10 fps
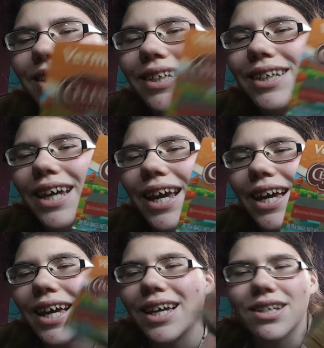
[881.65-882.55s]
Yeah,
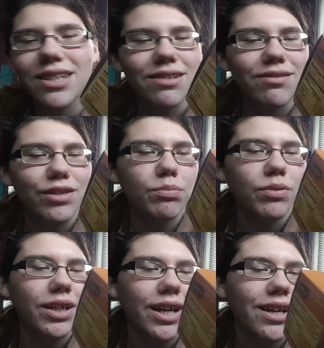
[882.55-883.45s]
just a little
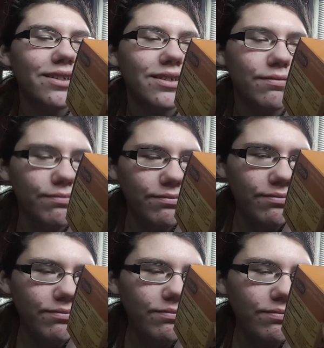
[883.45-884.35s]
disappointed, guys.
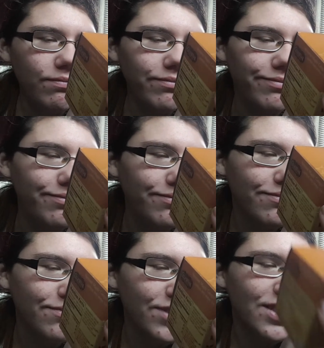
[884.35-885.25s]

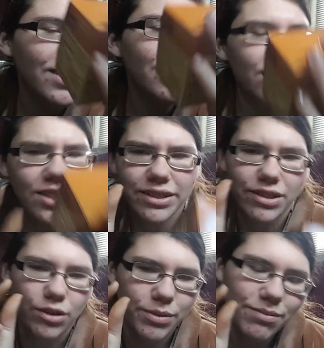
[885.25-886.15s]
just a little
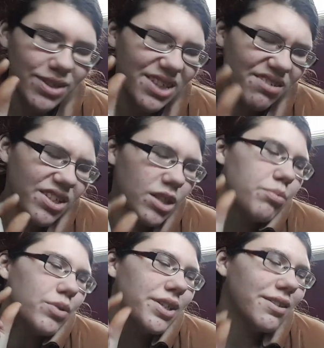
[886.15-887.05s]
bit, just a little
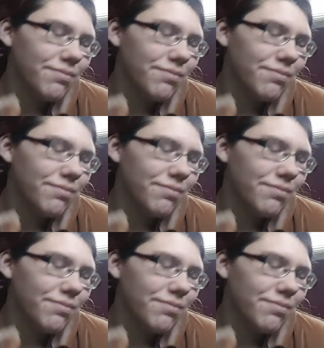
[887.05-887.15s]
disappointed.